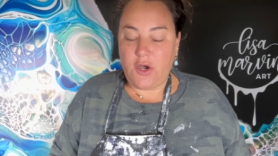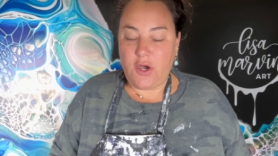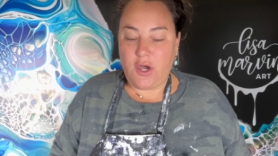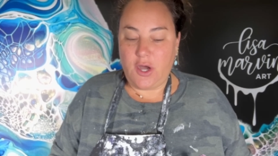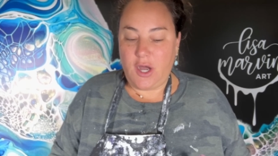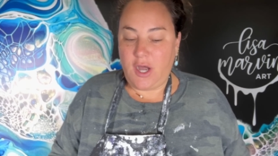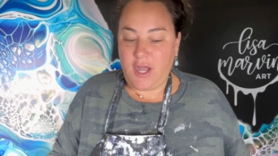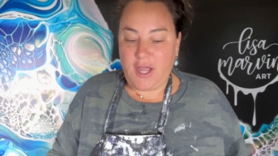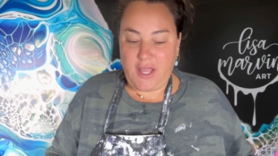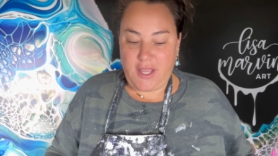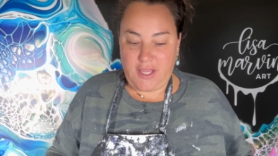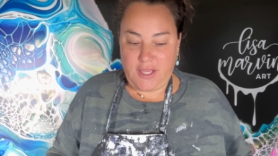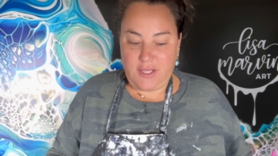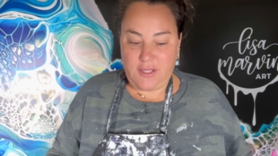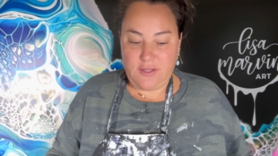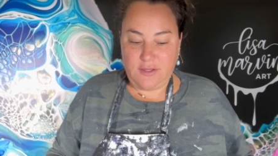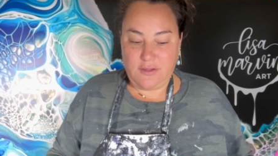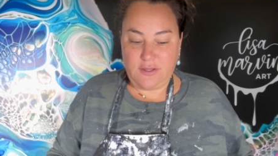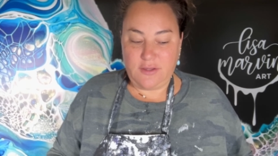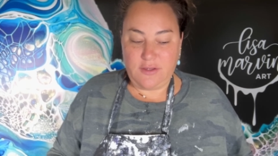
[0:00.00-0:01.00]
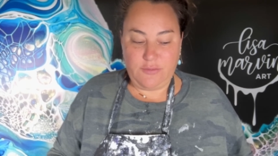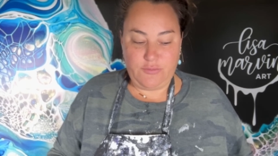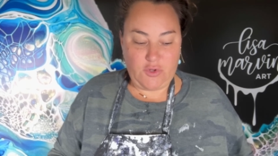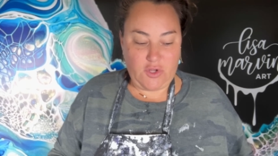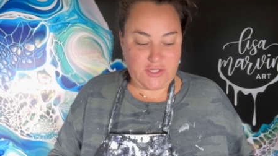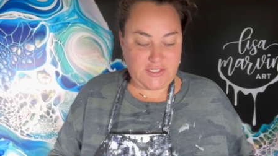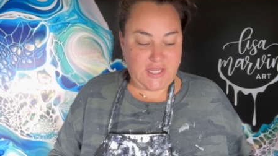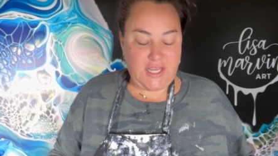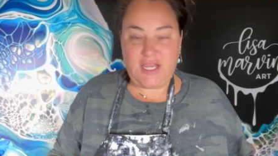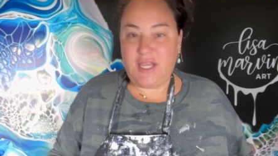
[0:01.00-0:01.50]
I am
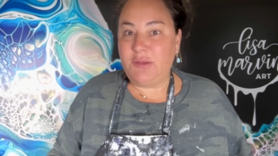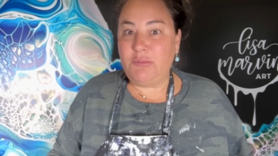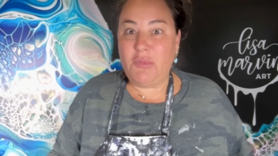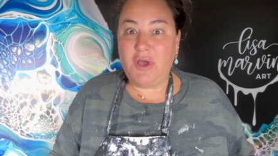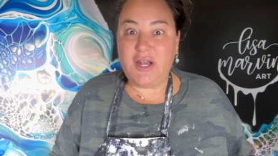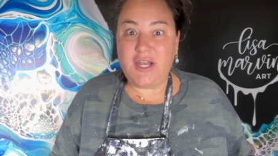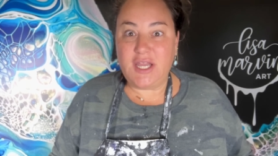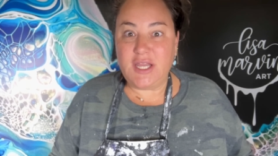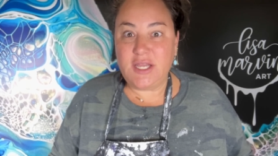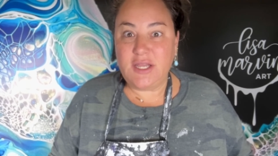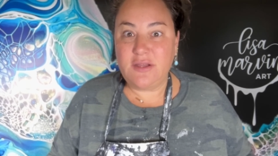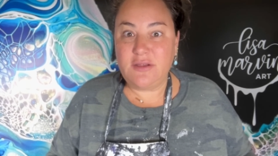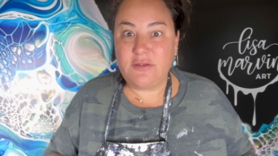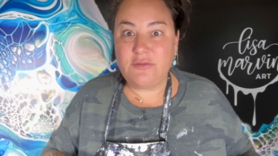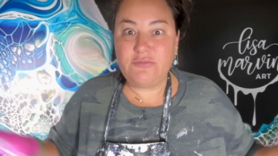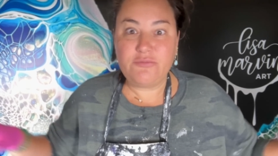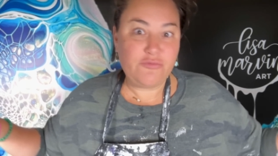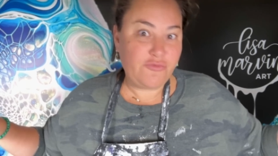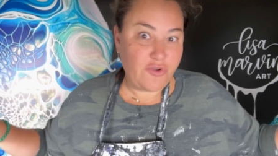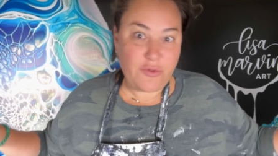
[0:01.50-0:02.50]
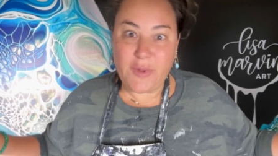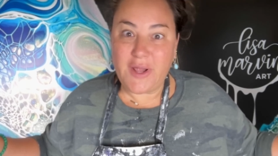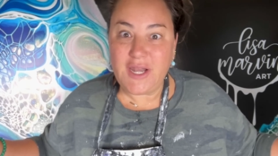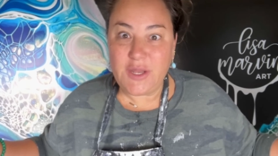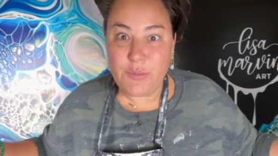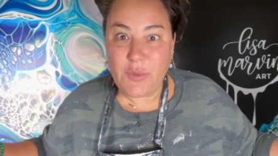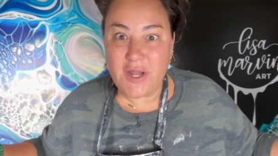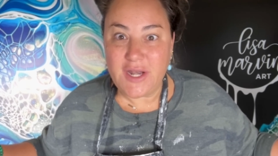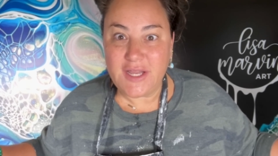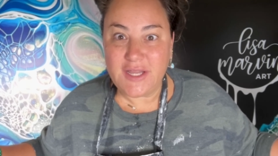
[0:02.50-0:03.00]
not taking money from
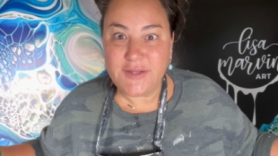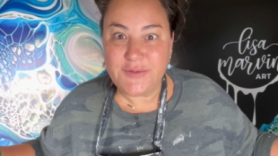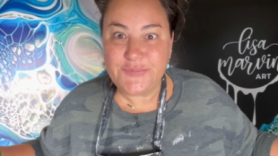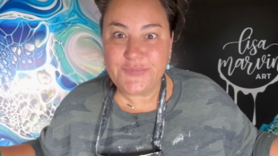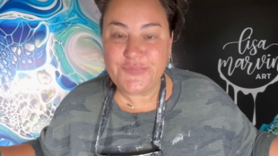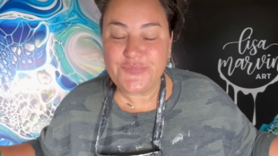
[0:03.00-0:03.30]
anybody,